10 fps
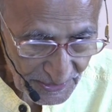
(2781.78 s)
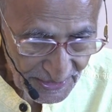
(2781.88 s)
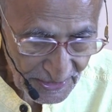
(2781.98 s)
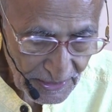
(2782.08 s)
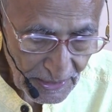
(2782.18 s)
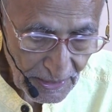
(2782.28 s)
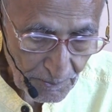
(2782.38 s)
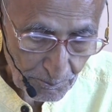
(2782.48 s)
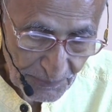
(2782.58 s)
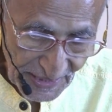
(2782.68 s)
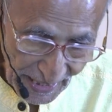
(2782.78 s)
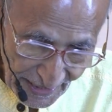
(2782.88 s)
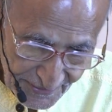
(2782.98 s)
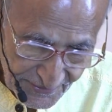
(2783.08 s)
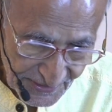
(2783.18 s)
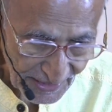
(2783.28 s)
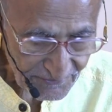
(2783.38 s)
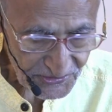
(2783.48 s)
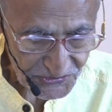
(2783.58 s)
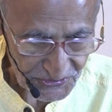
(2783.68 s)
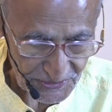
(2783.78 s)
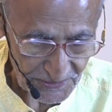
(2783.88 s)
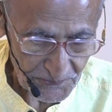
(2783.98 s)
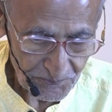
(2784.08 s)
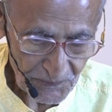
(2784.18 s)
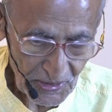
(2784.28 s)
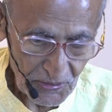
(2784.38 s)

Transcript: harmony behind the diversity.